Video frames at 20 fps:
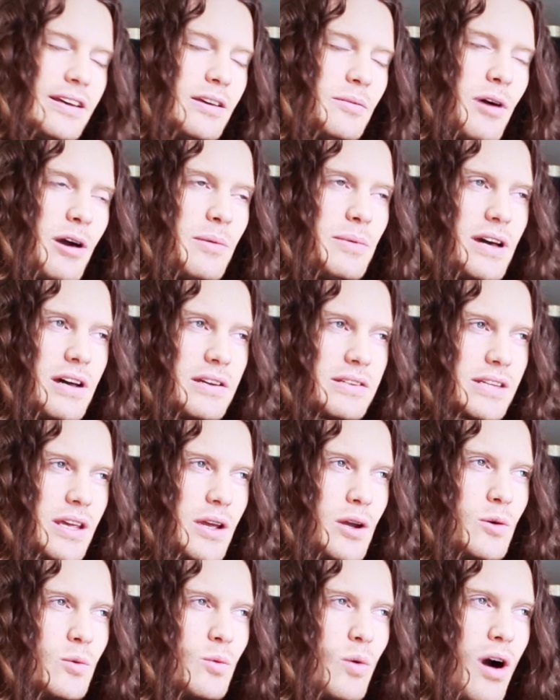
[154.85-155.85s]
you might be
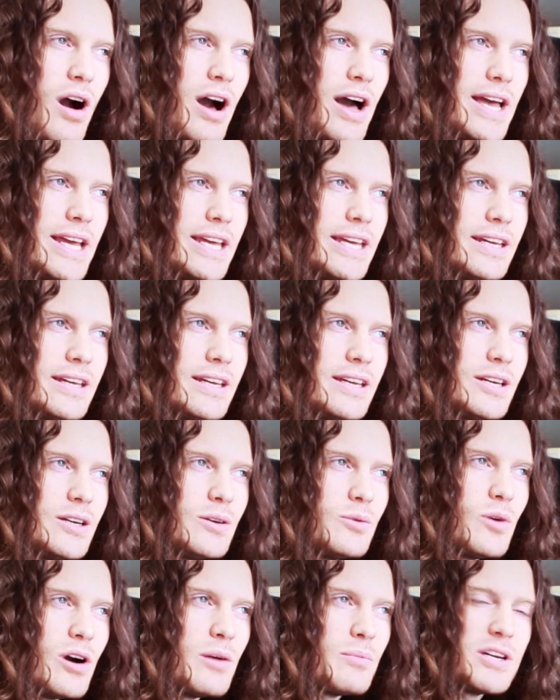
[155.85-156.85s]
asking why
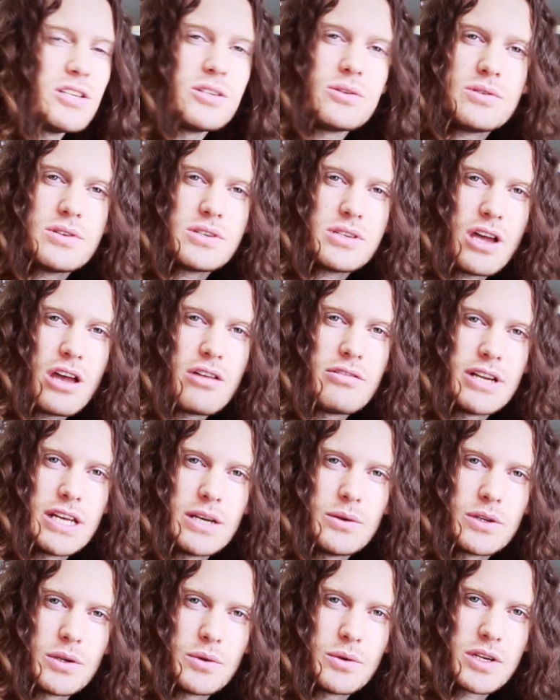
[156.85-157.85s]
am I doing sirening
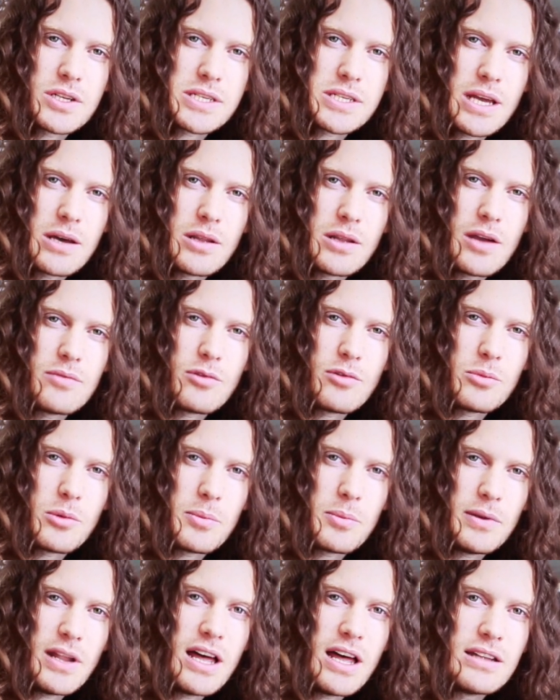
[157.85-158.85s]
when I want to sound like
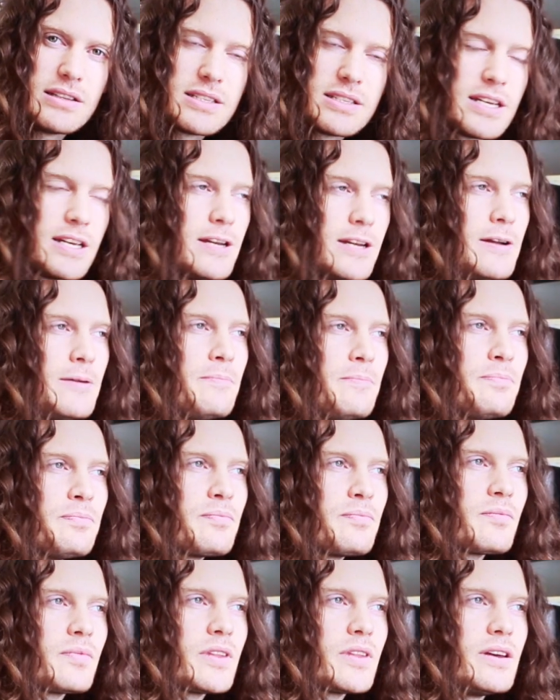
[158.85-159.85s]
Robert Plant?
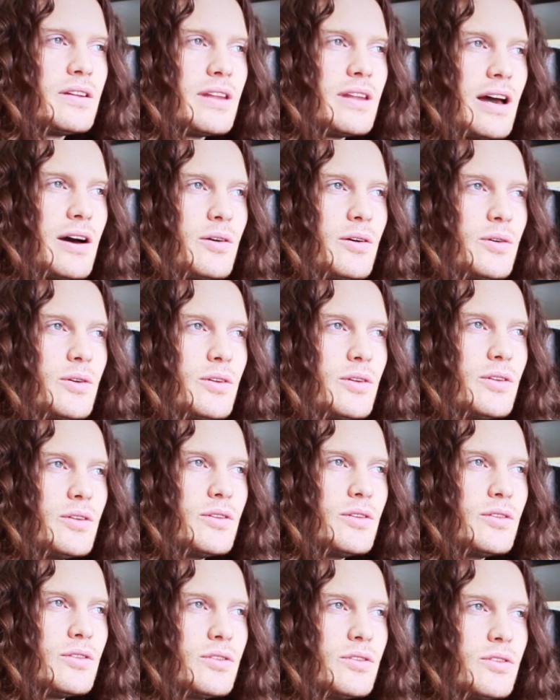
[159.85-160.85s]
Now
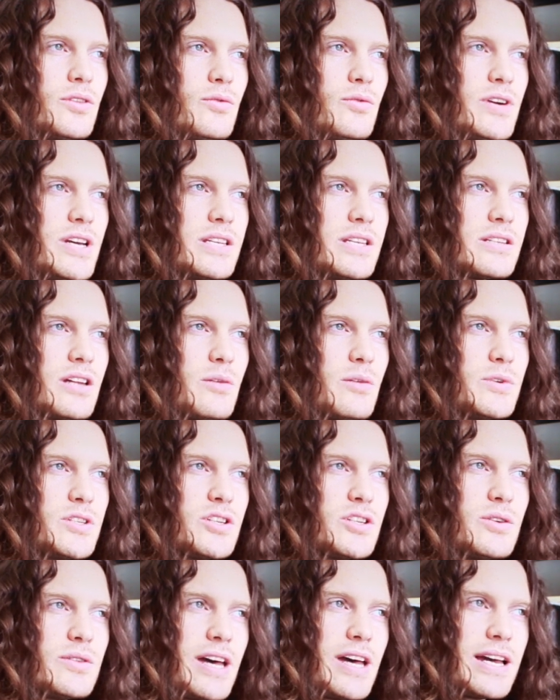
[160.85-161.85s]
the reason I would
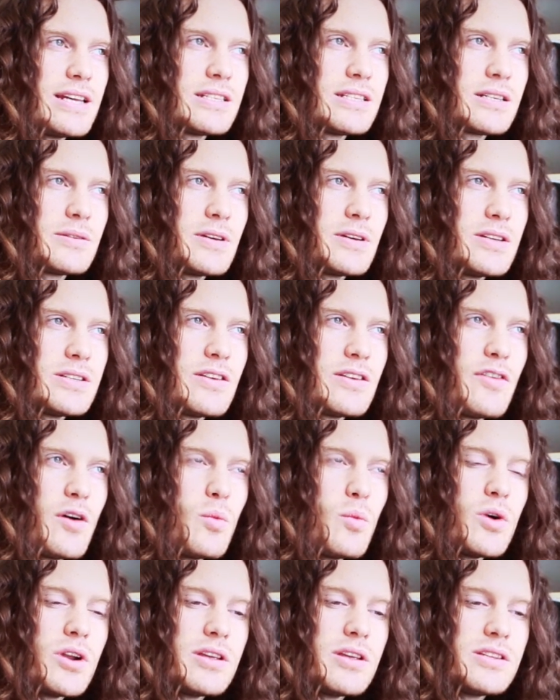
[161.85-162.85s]
do that is because if I
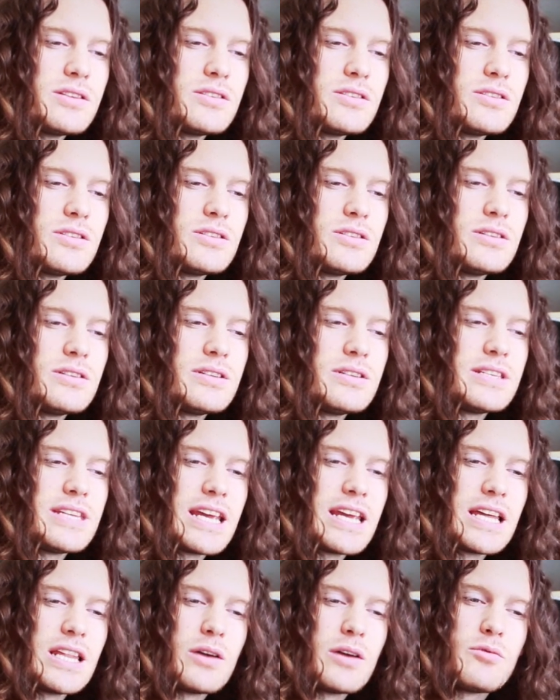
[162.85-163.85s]
want to
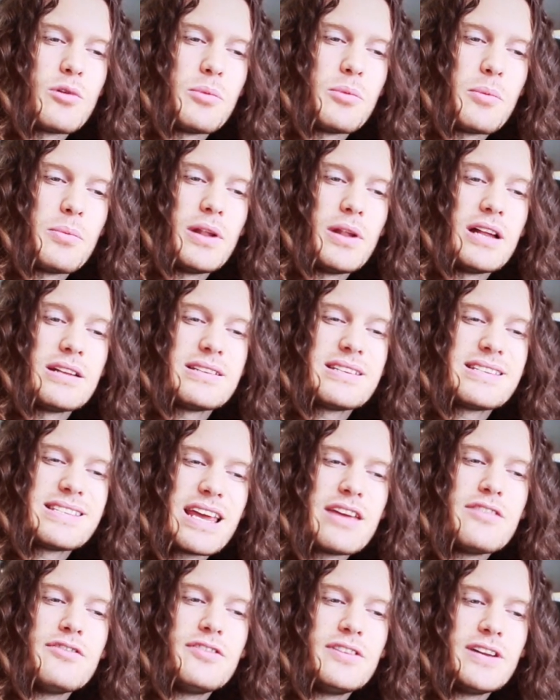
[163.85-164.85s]
sing like Robert Plant
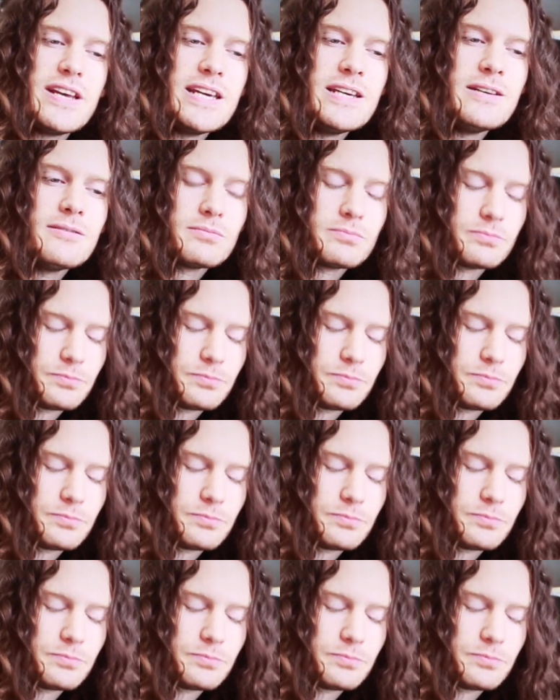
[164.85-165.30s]
safely,